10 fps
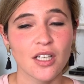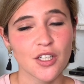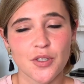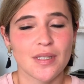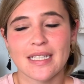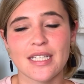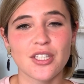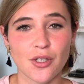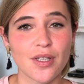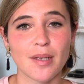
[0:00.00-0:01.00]
Also, it's nice
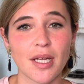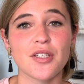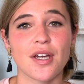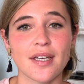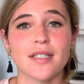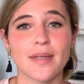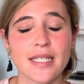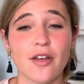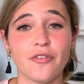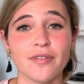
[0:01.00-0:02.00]
to know that I'm not talking to
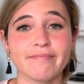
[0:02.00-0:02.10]
myself.